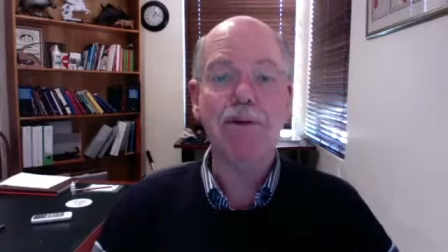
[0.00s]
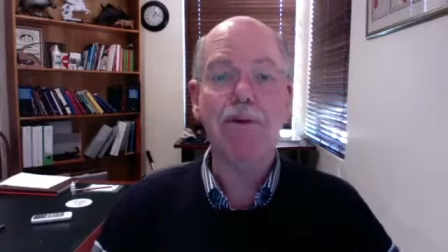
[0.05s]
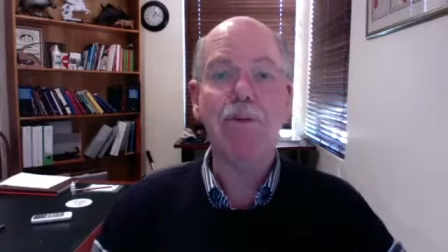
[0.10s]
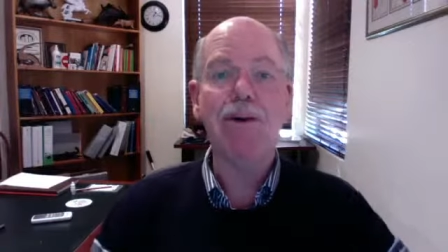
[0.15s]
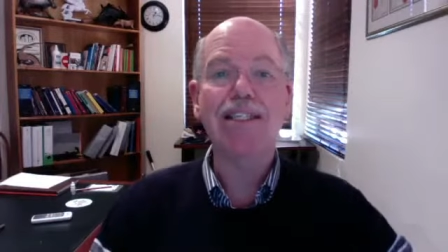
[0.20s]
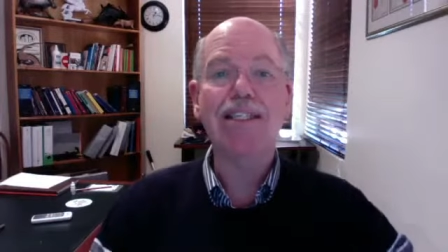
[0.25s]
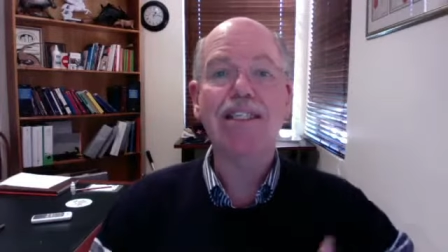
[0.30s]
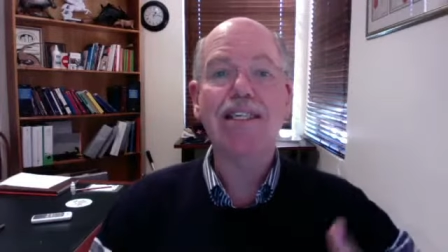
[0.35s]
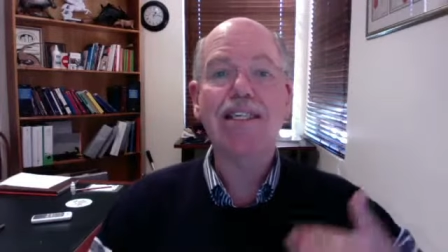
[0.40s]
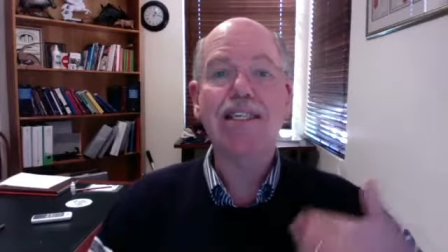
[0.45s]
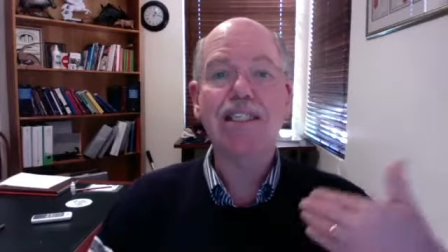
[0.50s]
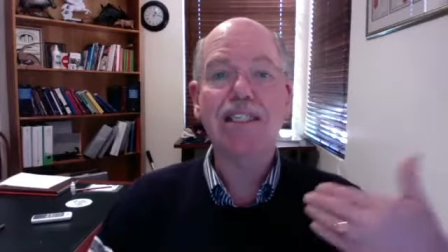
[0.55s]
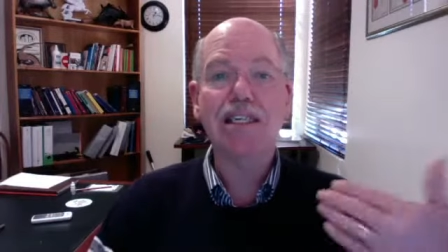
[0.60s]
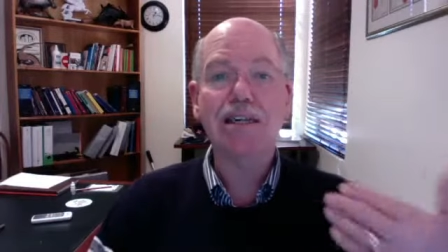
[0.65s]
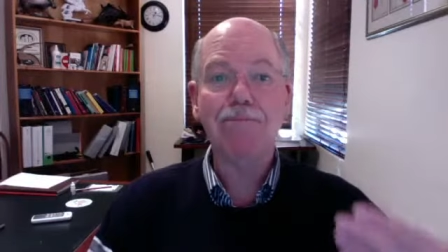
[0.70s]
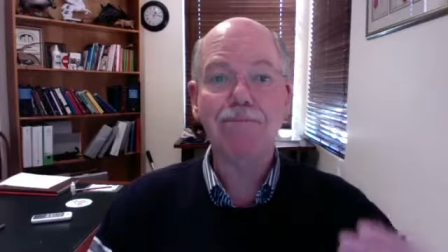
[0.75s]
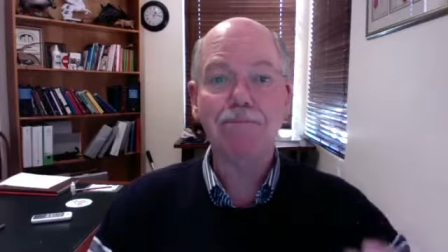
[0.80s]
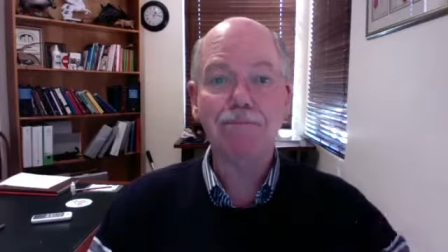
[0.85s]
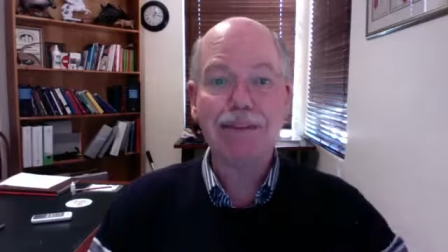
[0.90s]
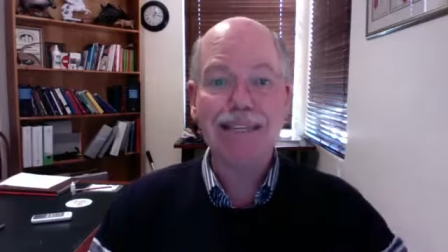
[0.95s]
but once it is
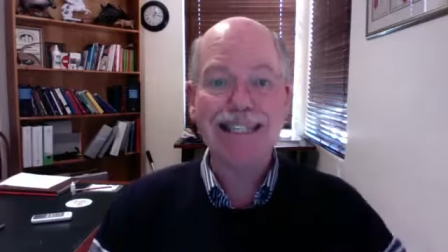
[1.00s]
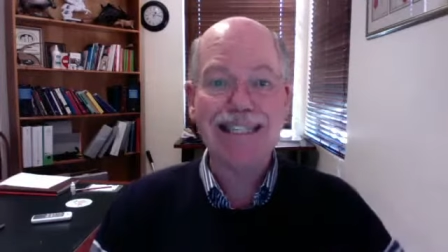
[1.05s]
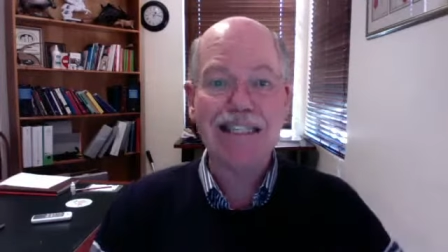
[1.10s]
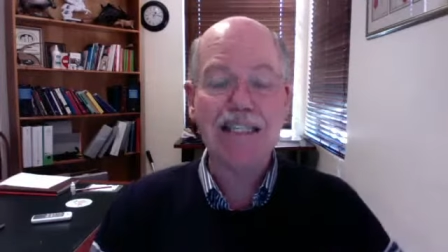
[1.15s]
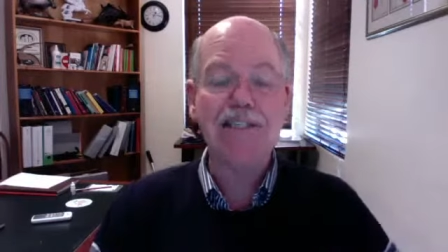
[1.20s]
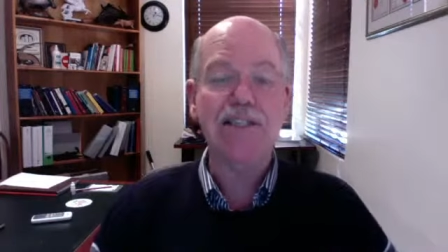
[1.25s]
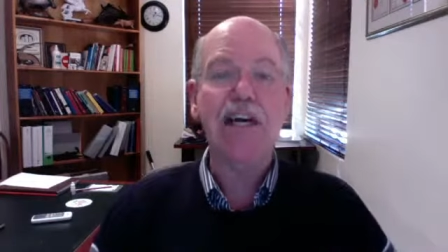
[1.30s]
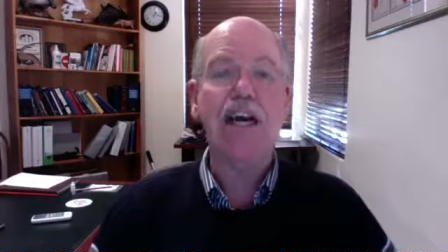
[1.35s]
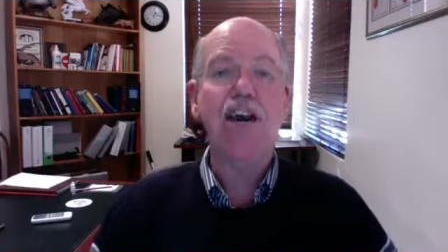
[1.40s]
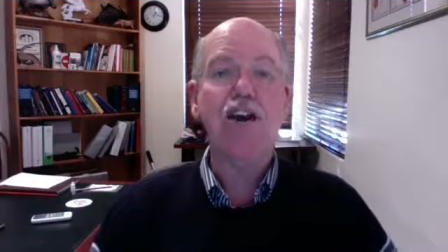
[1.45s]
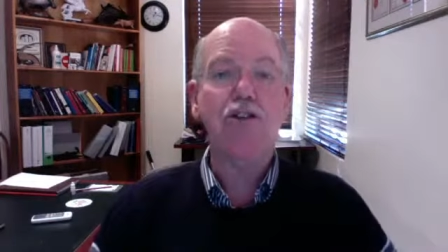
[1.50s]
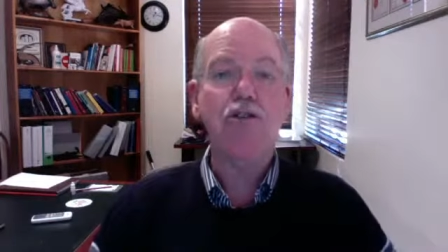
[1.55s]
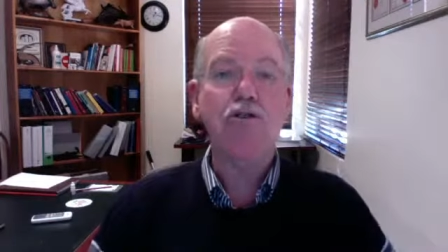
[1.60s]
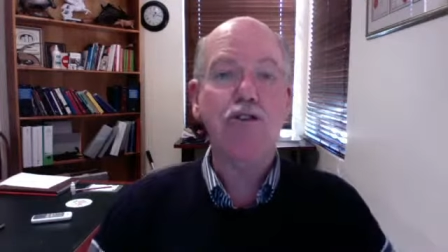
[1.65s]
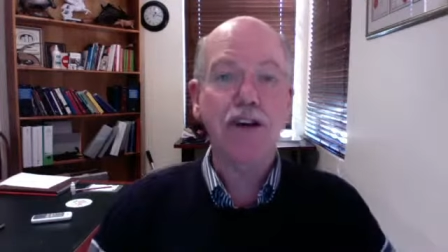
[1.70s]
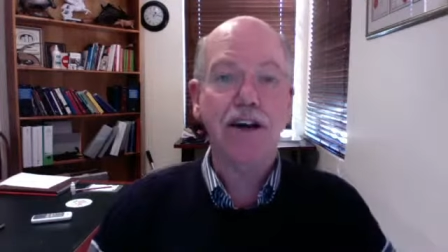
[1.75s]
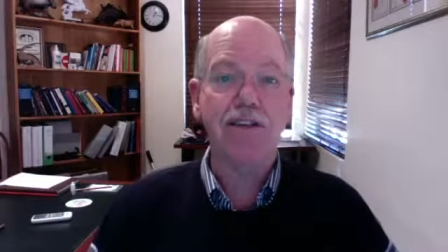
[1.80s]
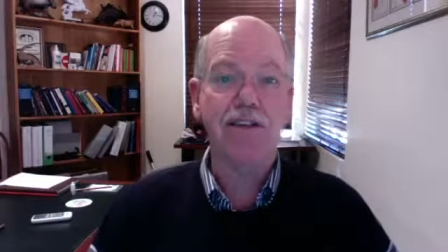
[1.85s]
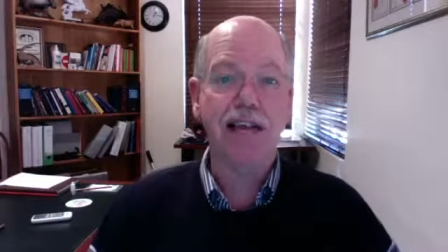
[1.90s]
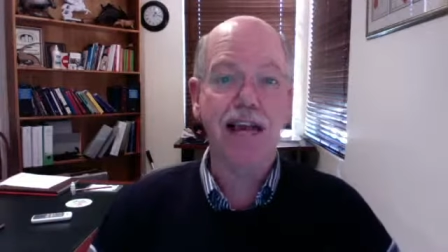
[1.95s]
completed, you
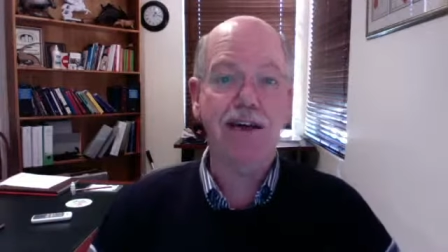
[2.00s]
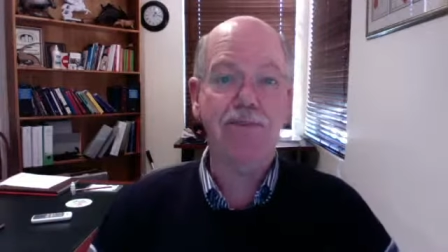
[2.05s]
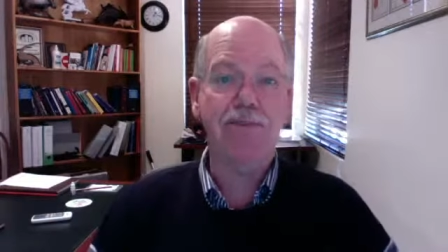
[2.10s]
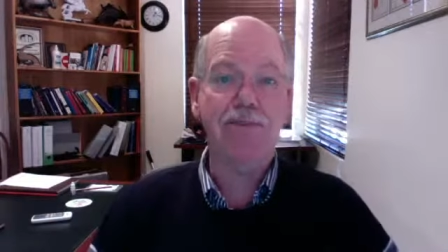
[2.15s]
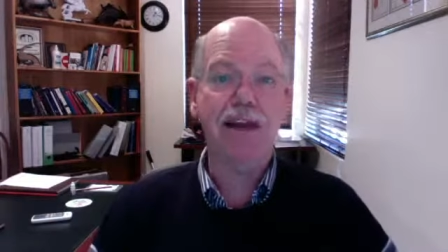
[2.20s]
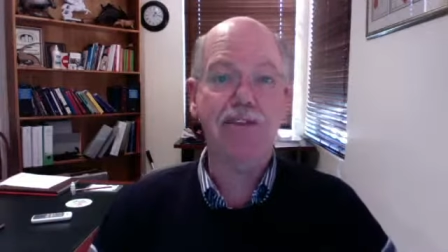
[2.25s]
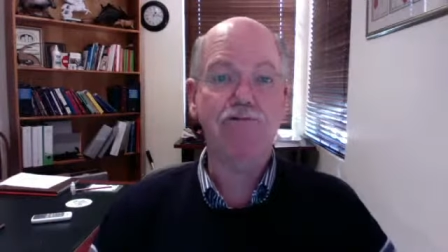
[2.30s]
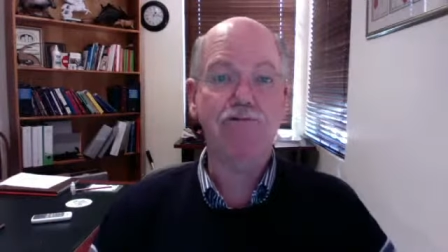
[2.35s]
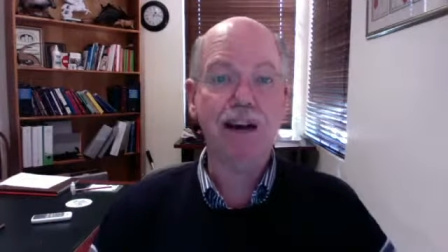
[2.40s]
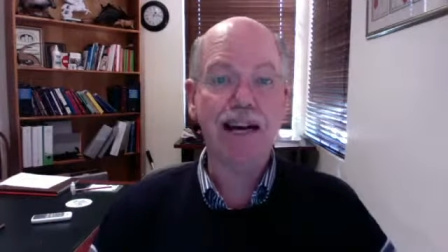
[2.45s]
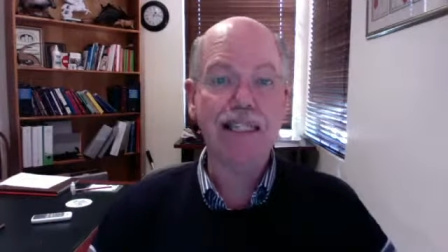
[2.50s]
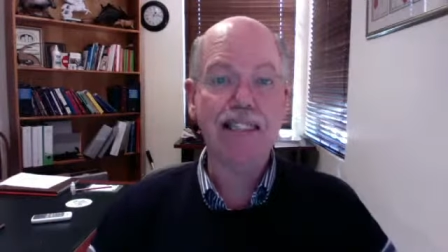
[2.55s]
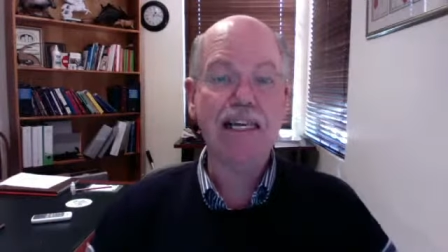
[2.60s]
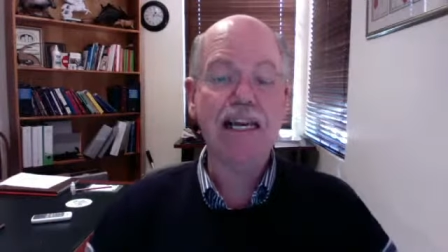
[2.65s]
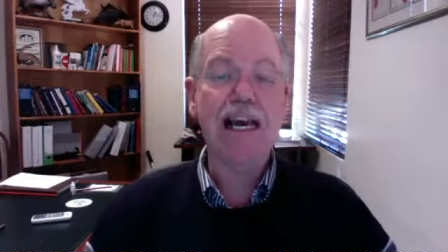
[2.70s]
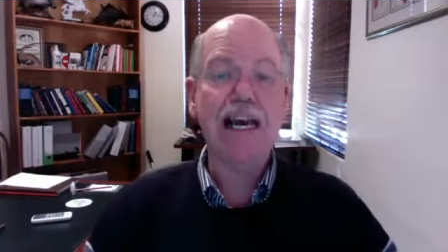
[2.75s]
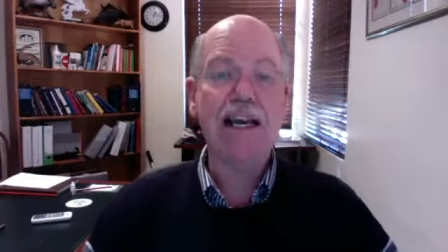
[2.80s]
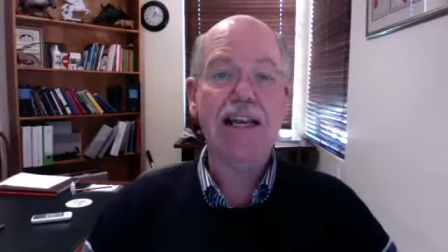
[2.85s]
don't have that right.